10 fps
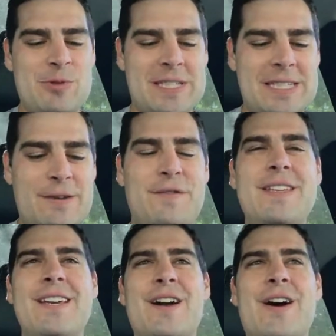
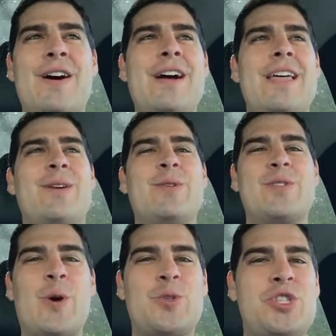lifting, I think it
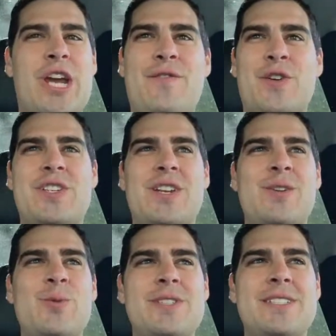was Coach
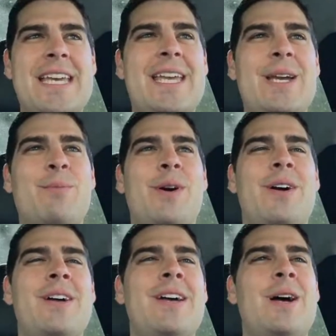Jefferson who was taking
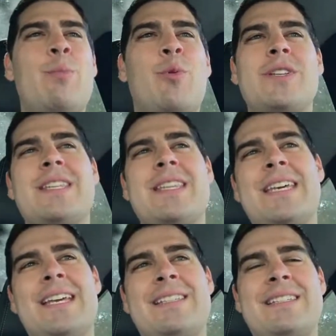a brunt of the
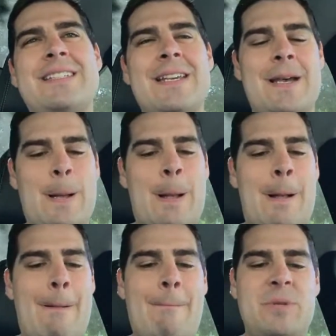hits,
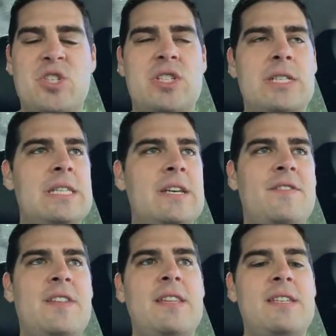just
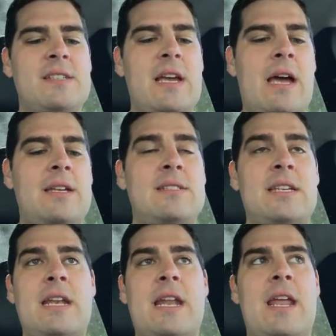lifting these guys,
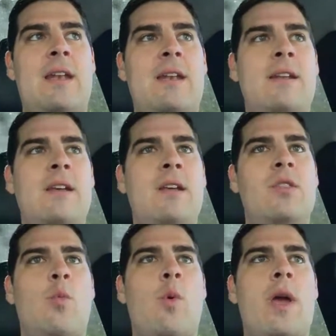and
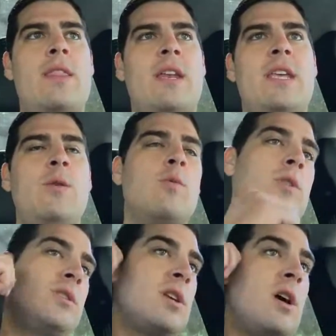the way that he
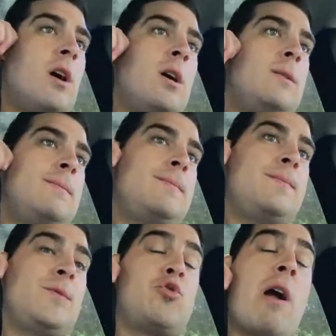was
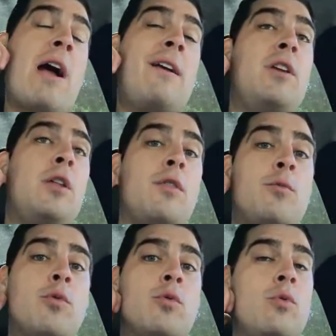driving
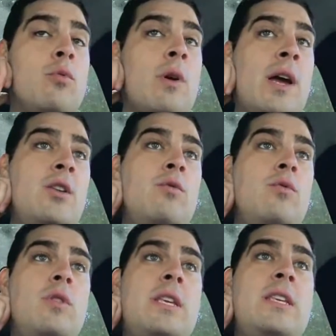through, right?
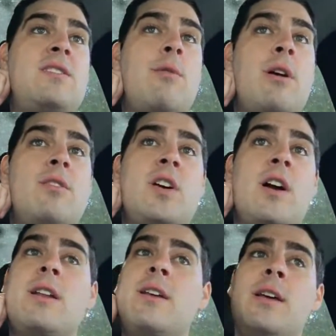He's someone, I was
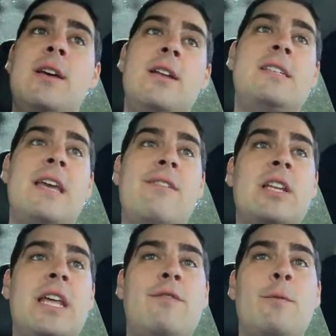talking to David
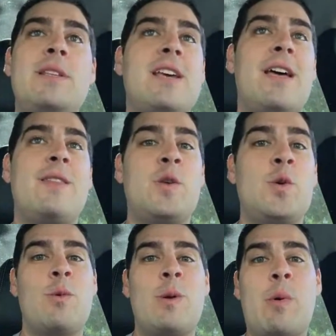Lake from Inside the
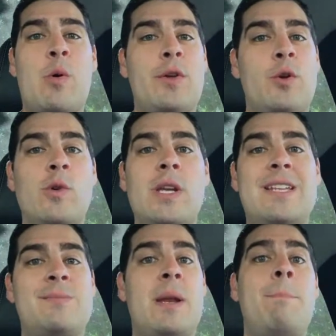U, both agreed
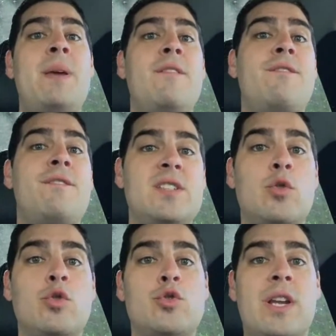has made a big
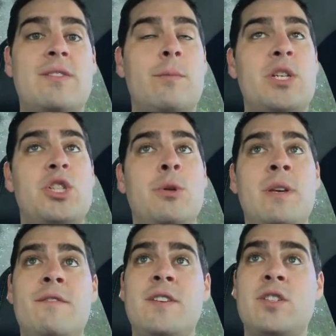physical transformation, a
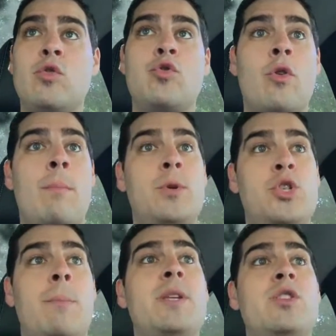big physical
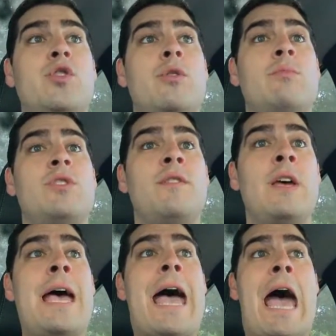jump in terms of
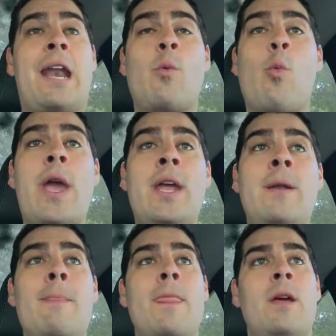adding weight
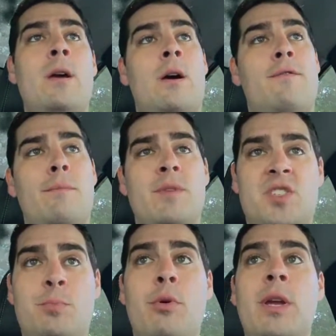from the
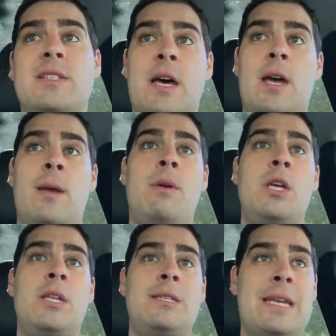springtime
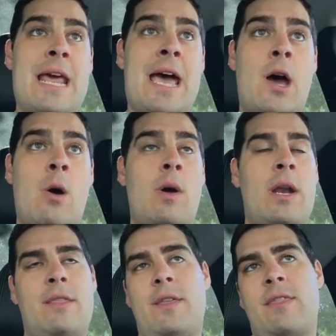to now. And
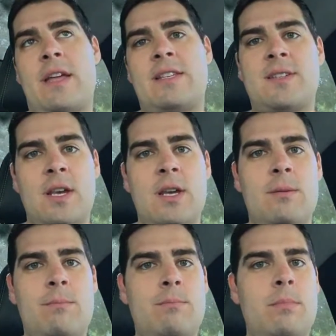I think that's
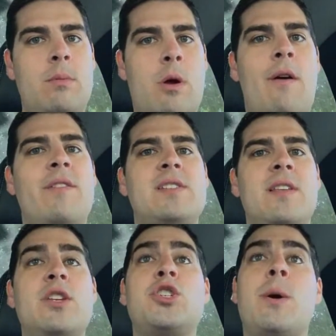obviously
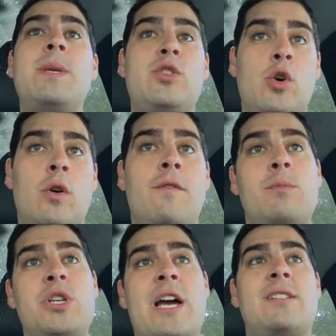the jump he took
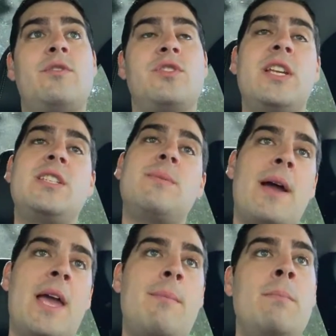from Jacksonville State to
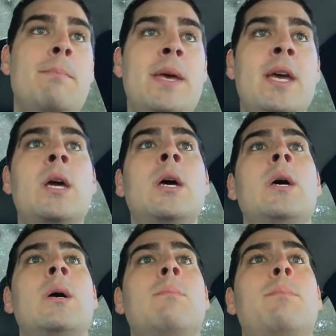Miami. Big,
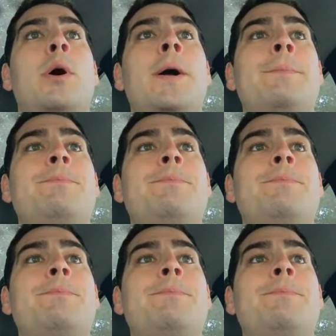but